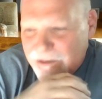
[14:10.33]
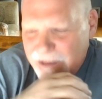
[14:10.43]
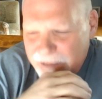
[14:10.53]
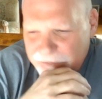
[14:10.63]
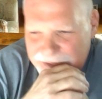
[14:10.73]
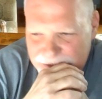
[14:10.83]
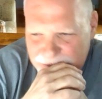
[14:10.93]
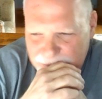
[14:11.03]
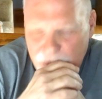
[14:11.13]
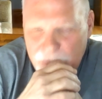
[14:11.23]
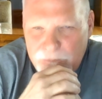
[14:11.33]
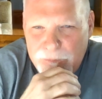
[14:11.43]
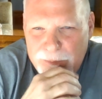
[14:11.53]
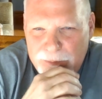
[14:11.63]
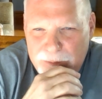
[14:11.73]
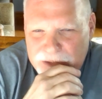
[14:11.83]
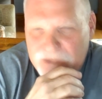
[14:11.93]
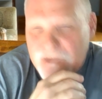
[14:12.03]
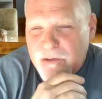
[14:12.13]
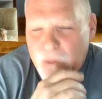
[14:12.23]
leftism
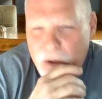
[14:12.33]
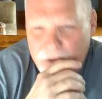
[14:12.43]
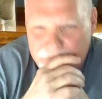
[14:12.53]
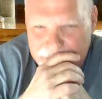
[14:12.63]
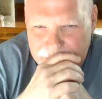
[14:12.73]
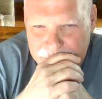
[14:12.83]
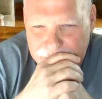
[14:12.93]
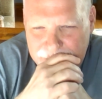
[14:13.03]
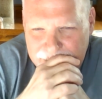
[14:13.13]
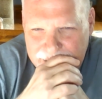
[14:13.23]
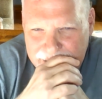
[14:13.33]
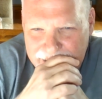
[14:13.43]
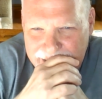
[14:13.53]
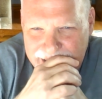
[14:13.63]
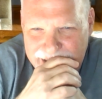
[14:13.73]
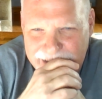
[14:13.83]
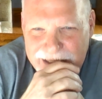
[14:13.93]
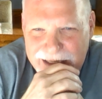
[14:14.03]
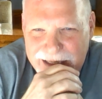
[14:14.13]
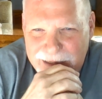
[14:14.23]
much too often.
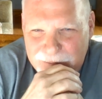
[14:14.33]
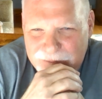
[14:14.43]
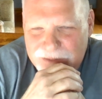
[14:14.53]
I'm